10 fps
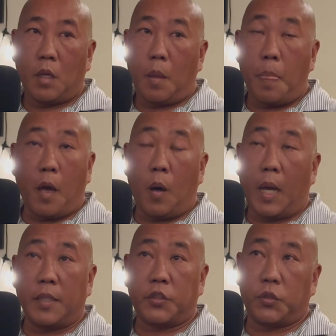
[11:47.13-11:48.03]
No,
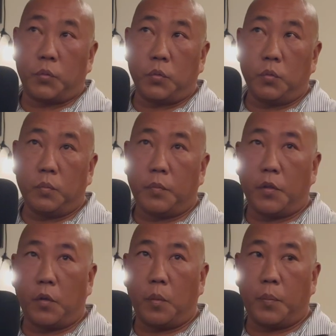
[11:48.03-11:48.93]
I assumed they
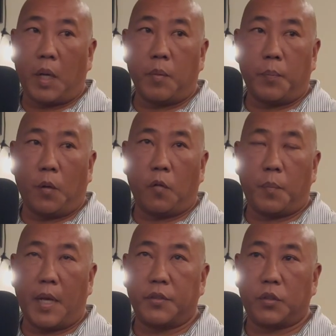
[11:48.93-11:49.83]
were probably both
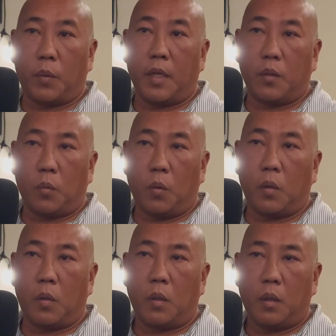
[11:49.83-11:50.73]
passed away in the war.